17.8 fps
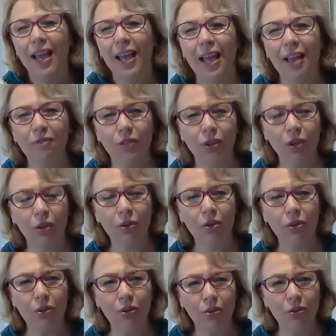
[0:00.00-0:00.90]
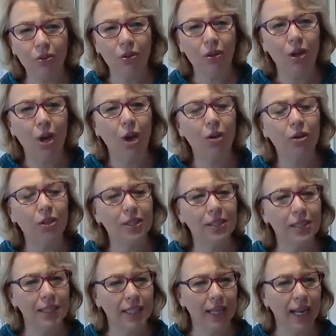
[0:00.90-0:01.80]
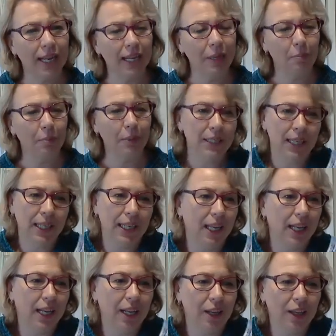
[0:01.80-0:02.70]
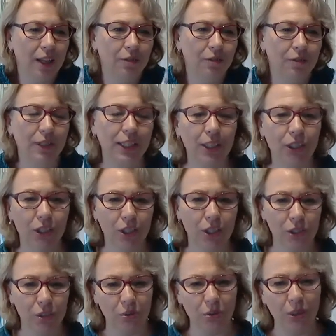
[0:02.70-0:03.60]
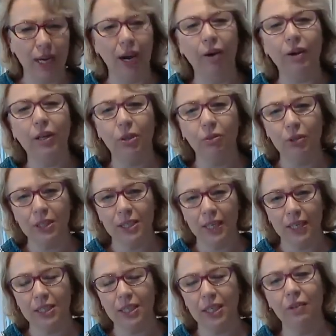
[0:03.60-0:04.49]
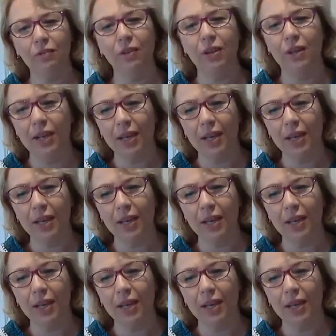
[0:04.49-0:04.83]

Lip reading: Have you noticed any particular features or characteristics that have